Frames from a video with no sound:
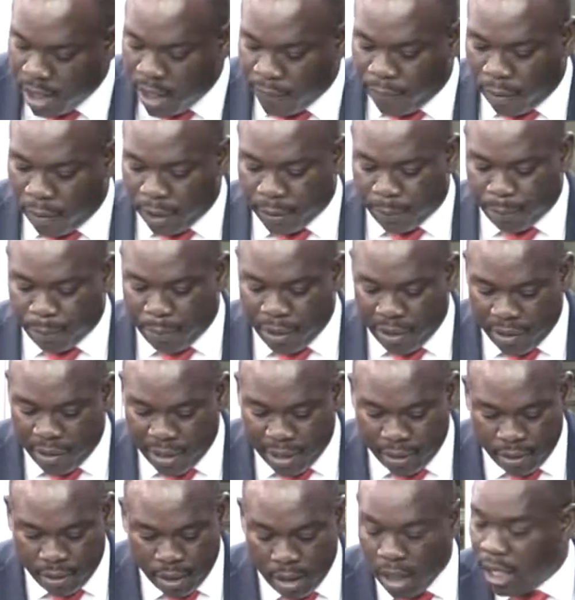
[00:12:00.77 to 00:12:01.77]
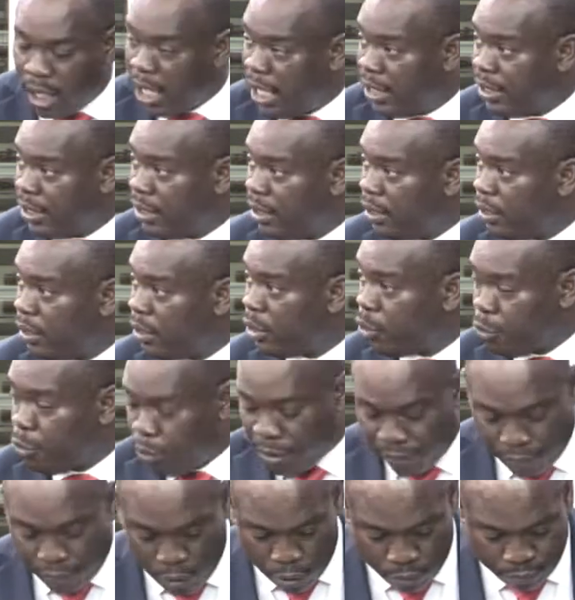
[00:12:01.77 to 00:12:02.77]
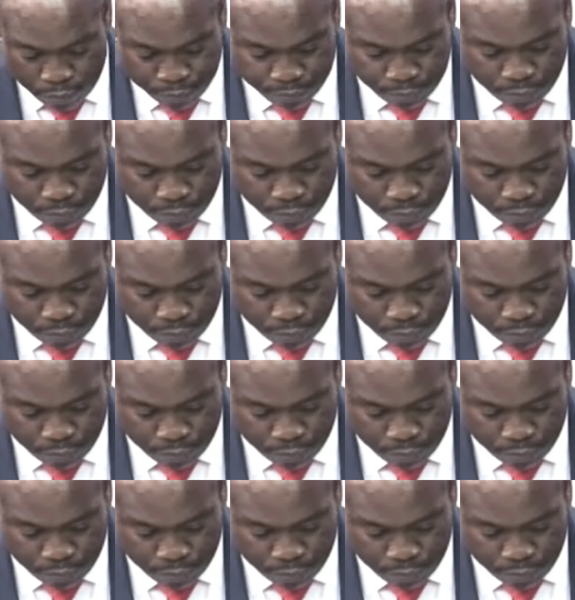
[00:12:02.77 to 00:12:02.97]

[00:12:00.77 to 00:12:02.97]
for the period under review.